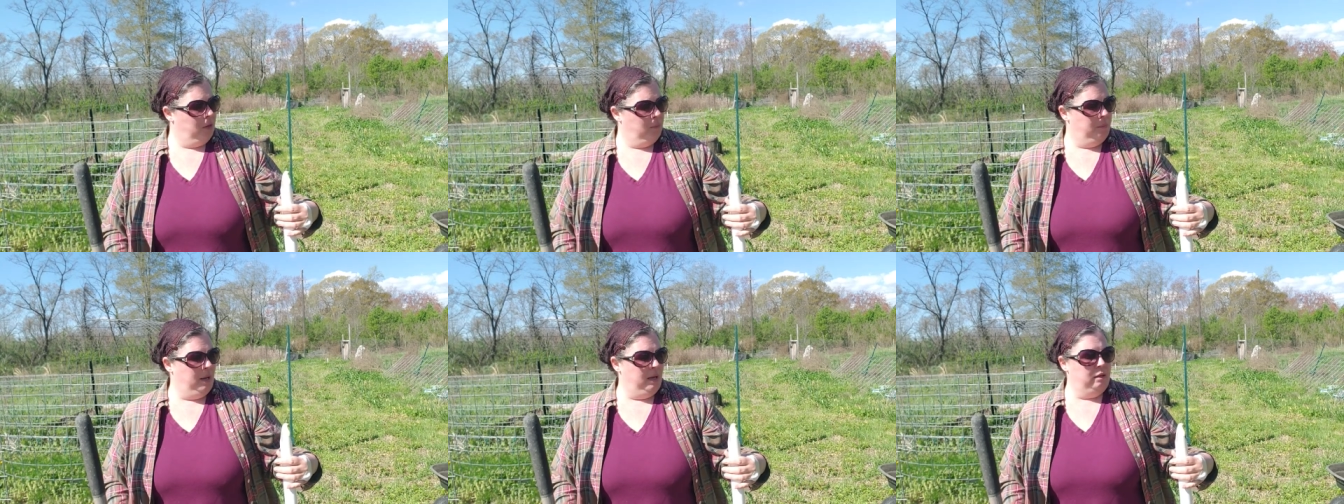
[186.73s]

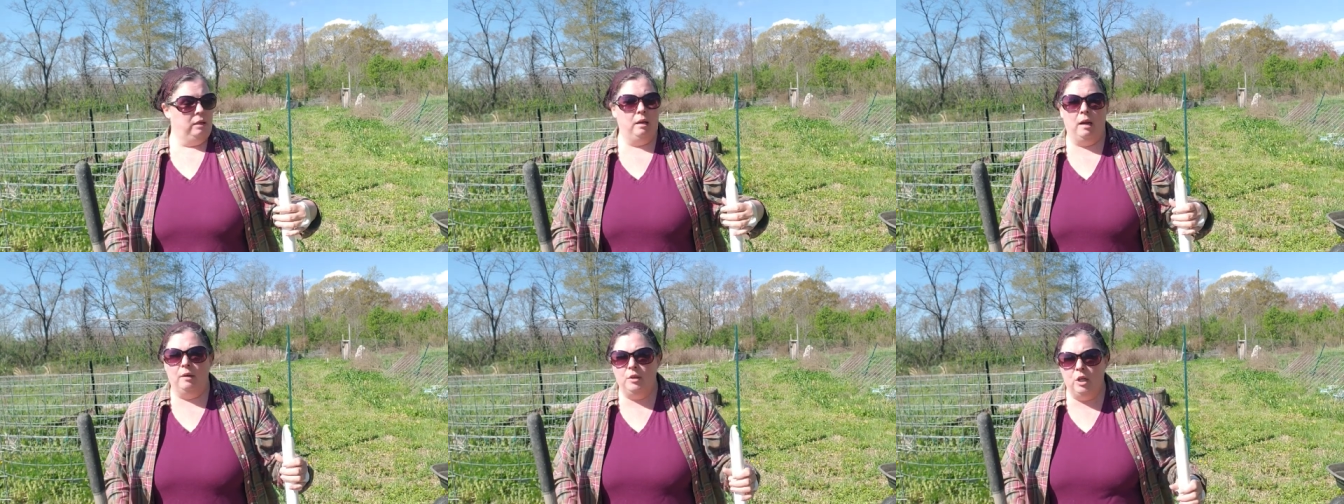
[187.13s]
but you
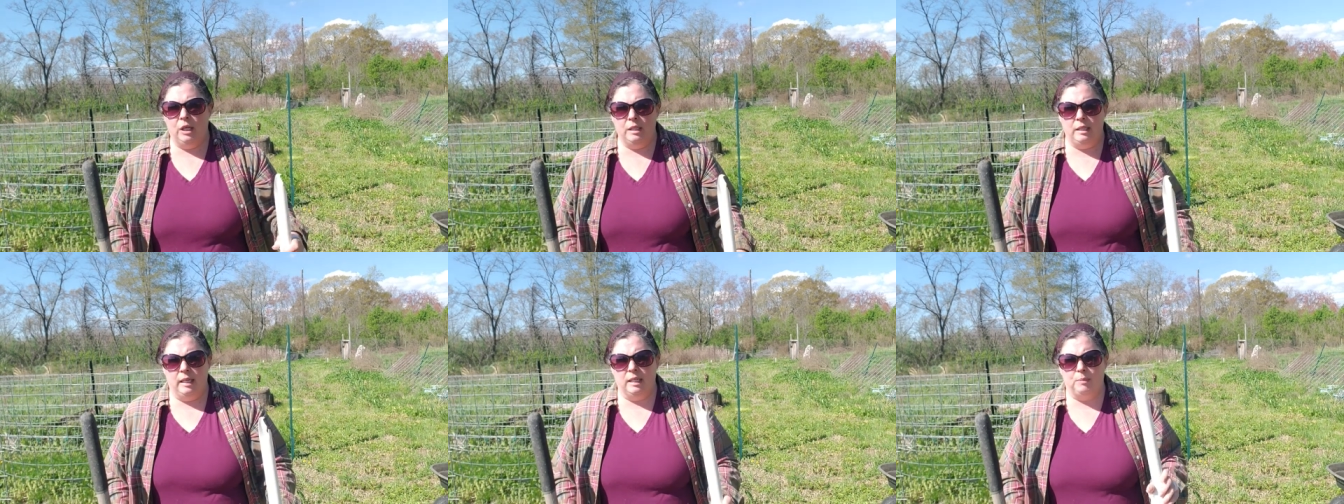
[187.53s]
know, you can
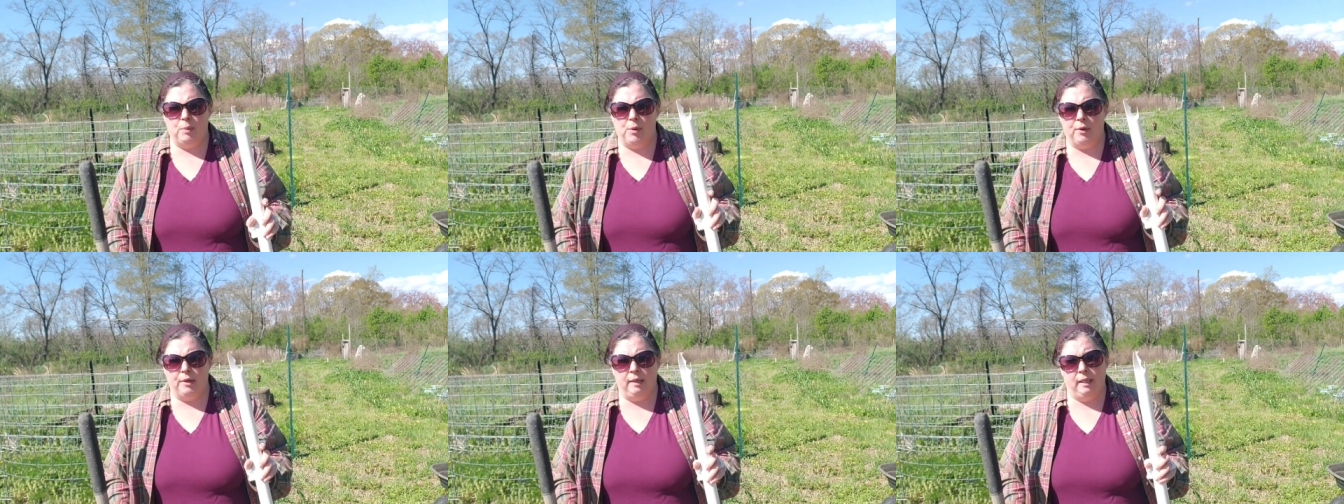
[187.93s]
see it's
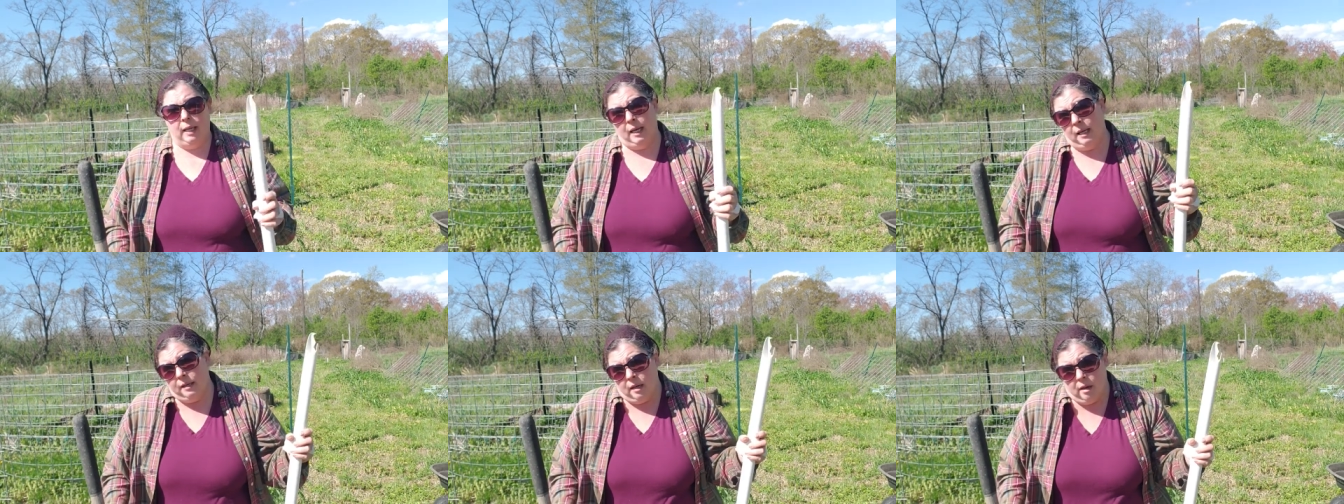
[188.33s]
broken on the end.